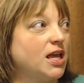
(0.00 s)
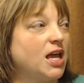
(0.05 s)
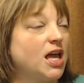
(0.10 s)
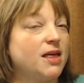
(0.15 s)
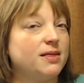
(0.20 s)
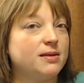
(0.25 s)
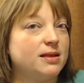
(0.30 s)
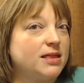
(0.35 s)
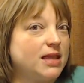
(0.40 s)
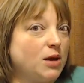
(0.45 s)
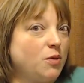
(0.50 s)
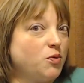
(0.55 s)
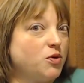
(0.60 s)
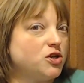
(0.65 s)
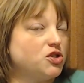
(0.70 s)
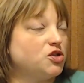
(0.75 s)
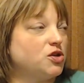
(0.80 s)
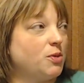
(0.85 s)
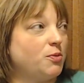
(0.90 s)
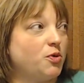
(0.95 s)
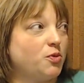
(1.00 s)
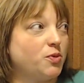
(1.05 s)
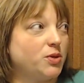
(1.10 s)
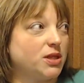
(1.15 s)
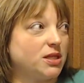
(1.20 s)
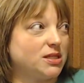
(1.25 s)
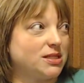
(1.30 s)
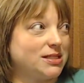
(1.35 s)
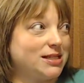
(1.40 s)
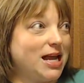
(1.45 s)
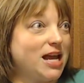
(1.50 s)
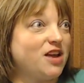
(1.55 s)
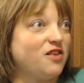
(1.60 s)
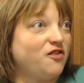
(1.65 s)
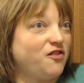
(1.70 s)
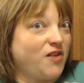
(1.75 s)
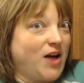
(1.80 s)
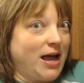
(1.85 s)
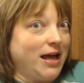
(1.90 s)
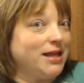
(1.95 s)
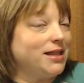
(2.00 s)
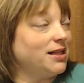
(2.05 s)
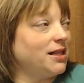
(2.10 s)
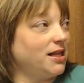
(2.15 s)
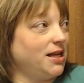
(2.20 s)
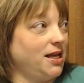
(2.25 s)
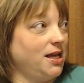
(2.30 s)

that they were in trouble with the state, finally,